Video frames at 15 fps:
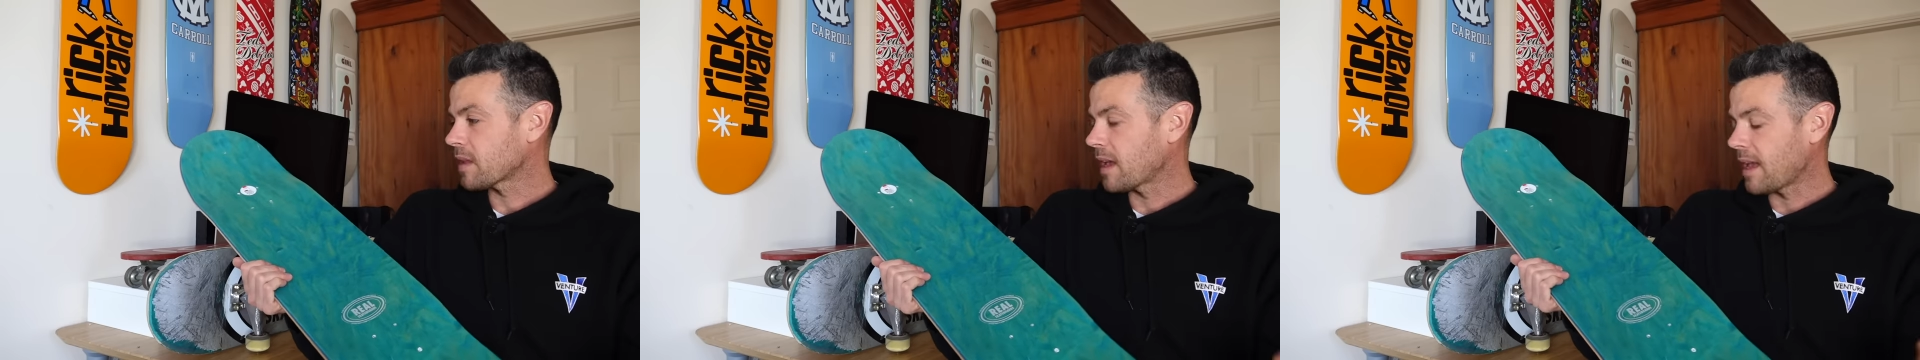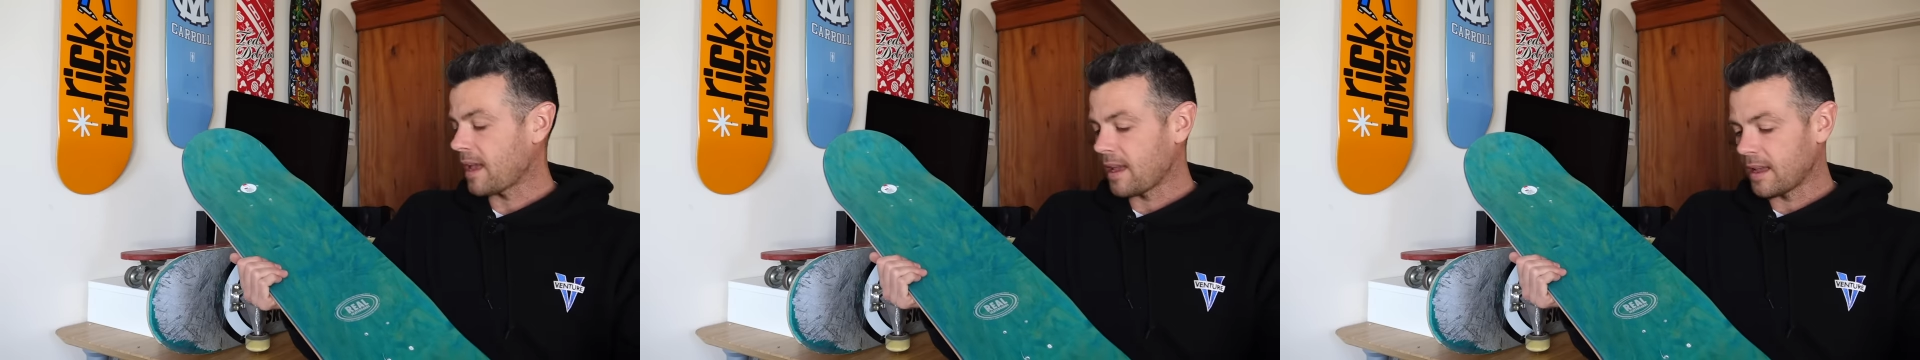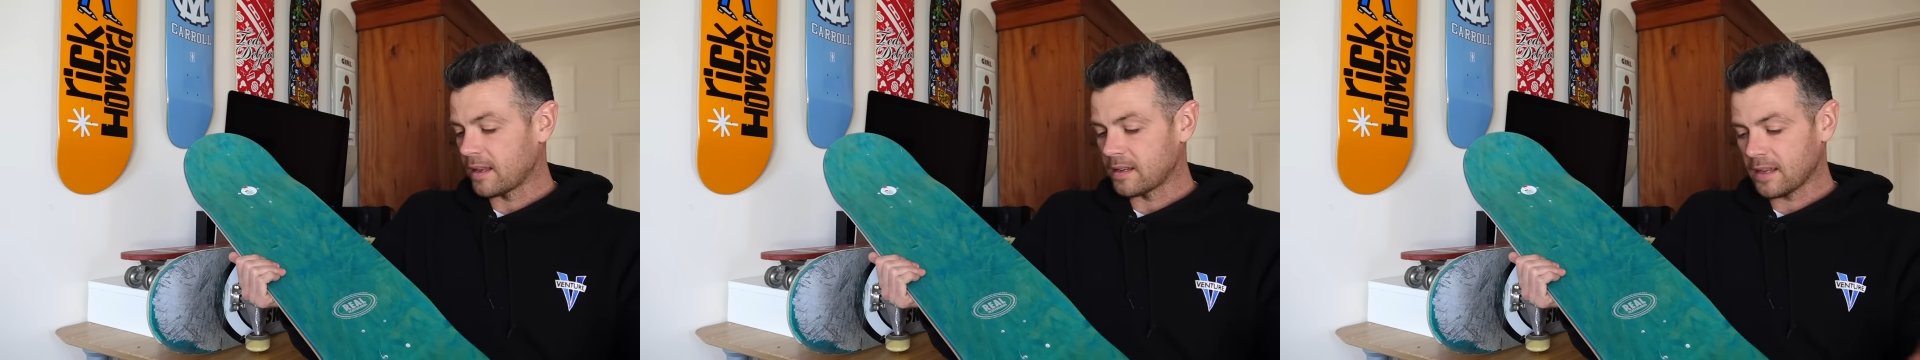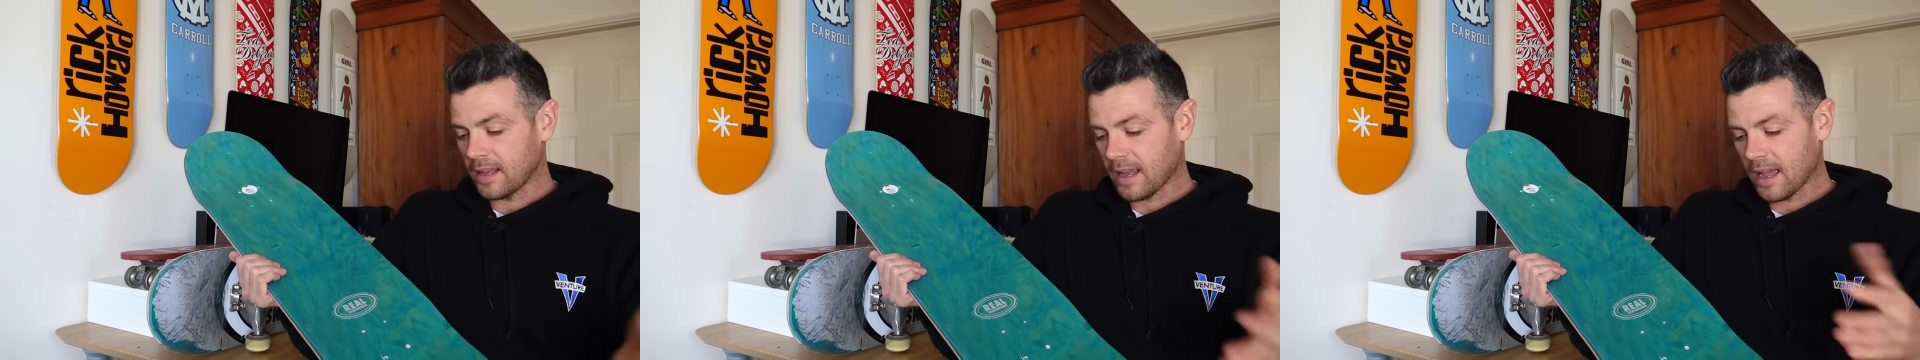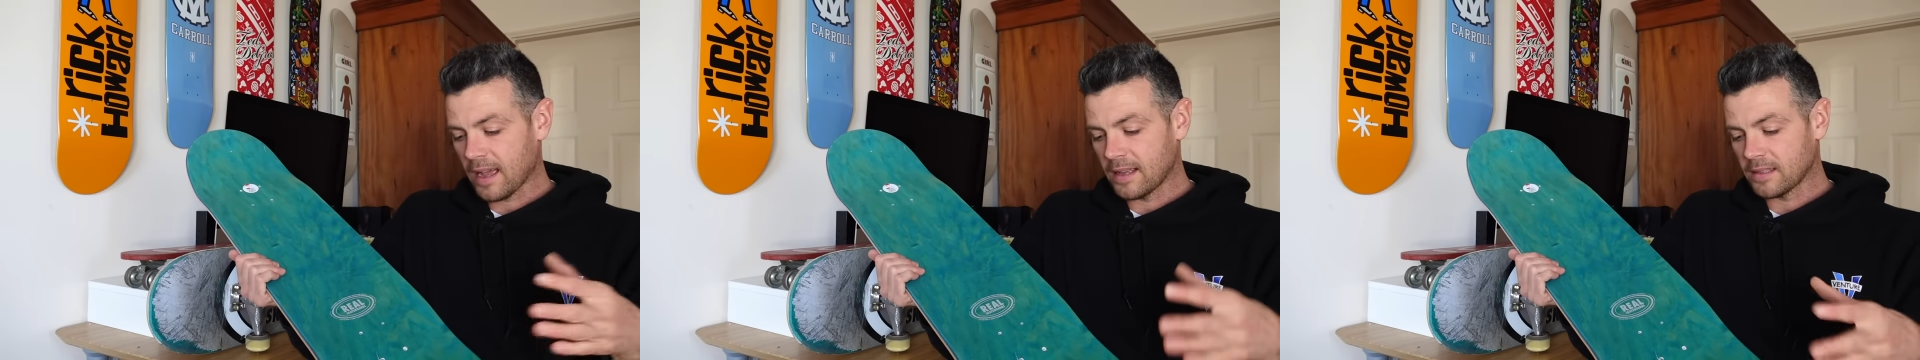and it
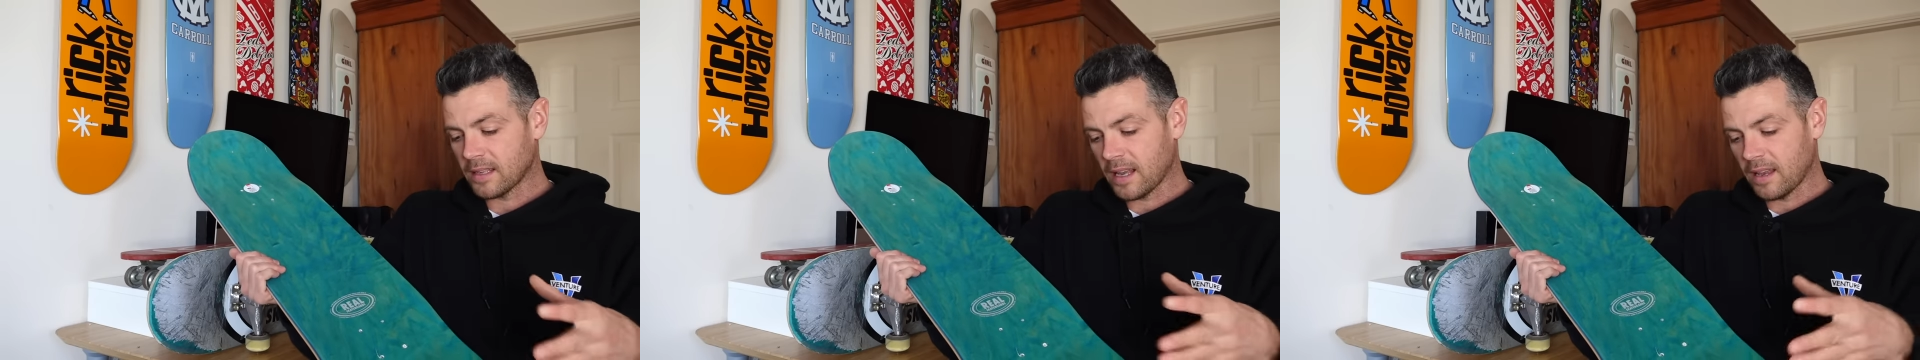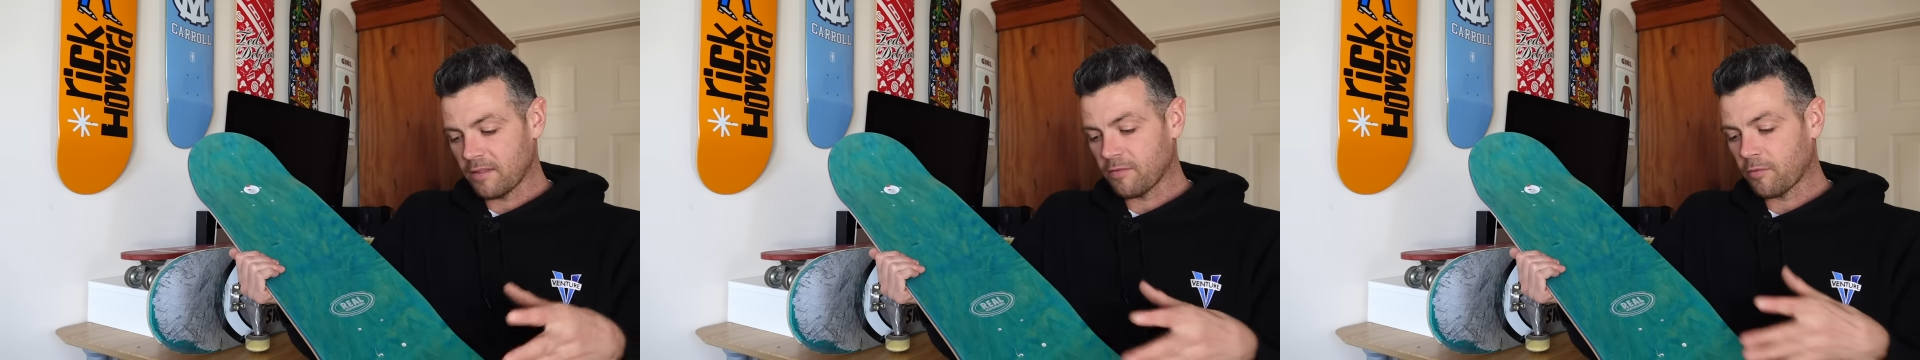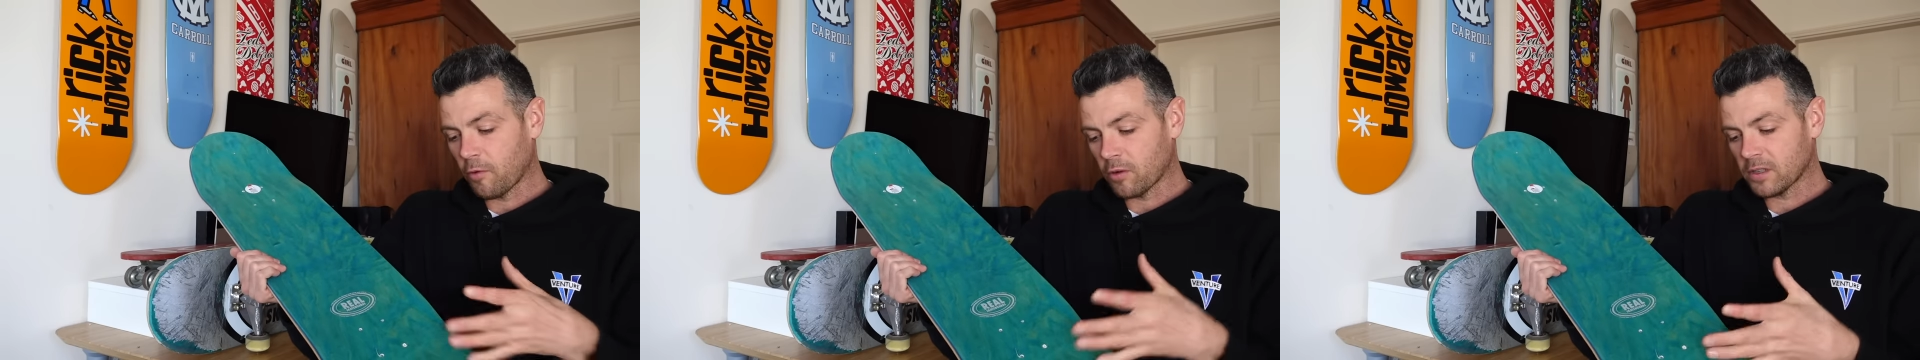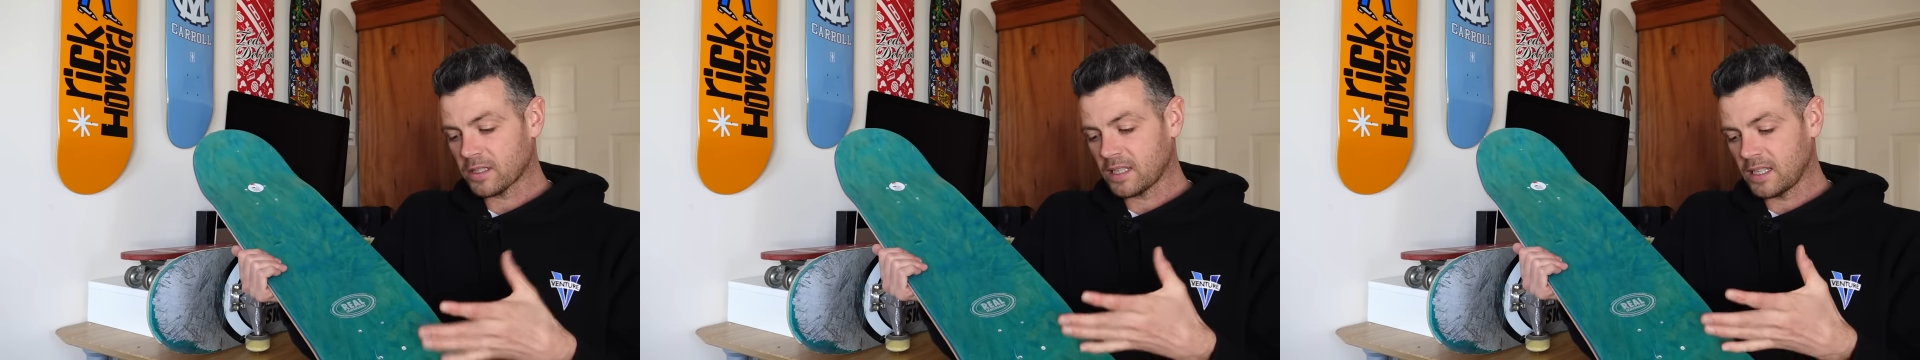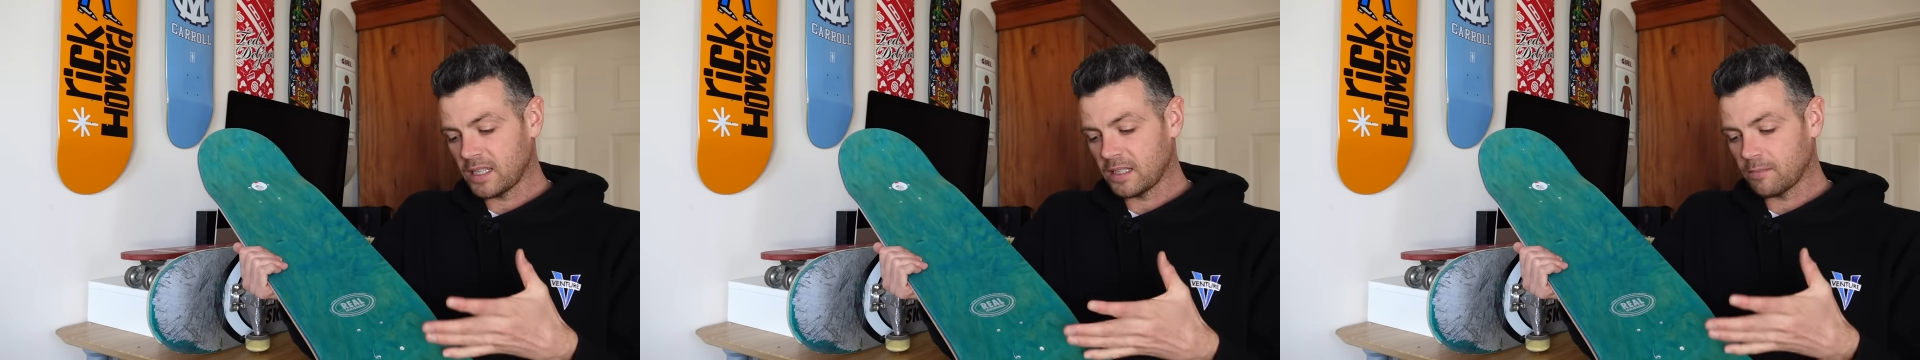has a
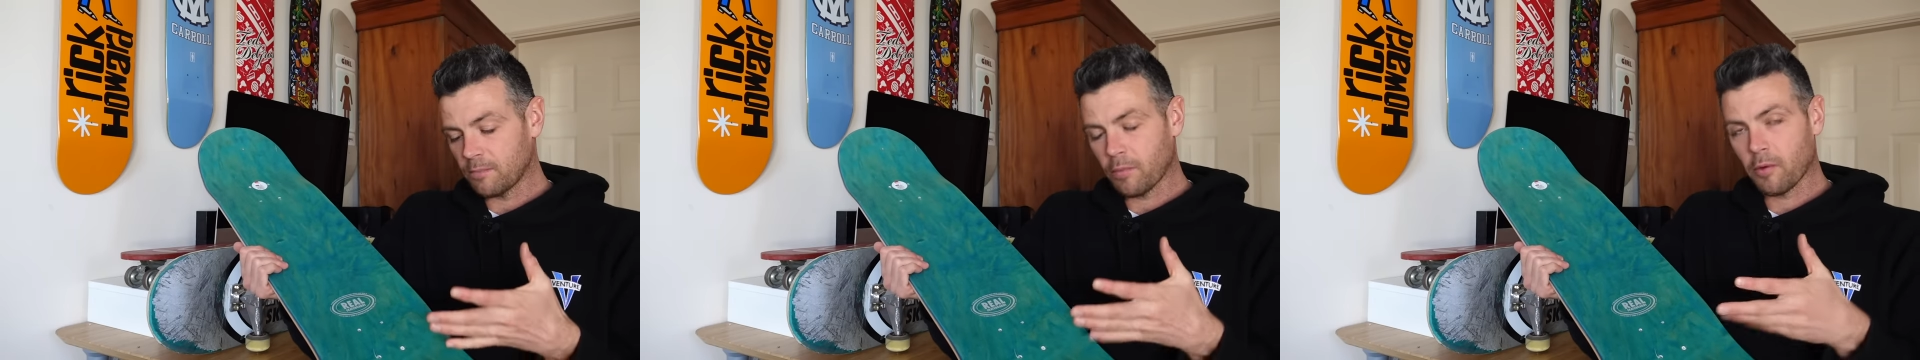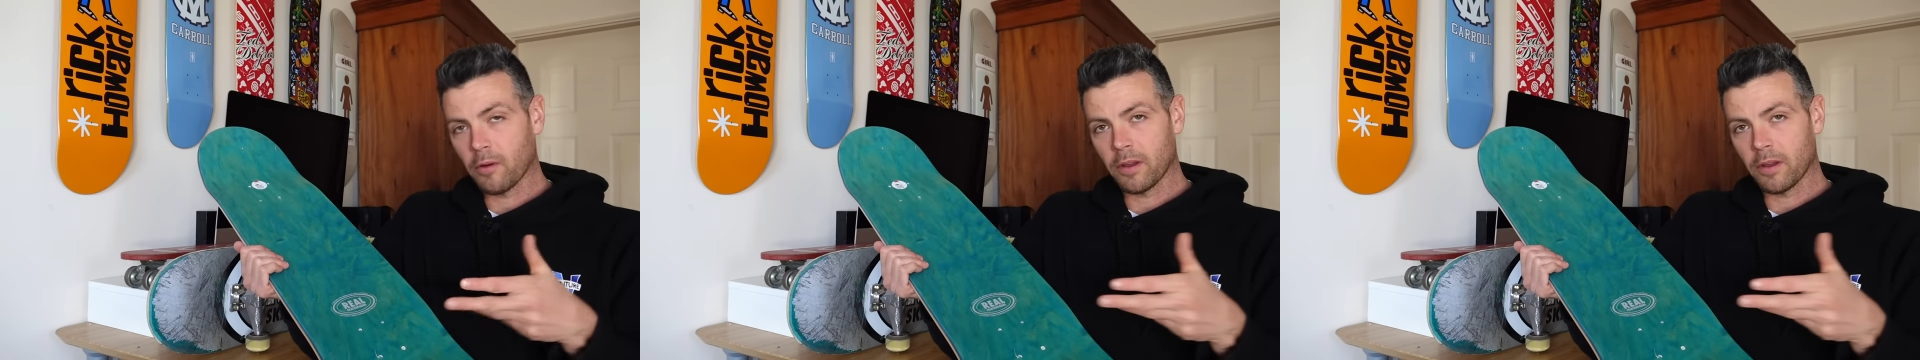14.125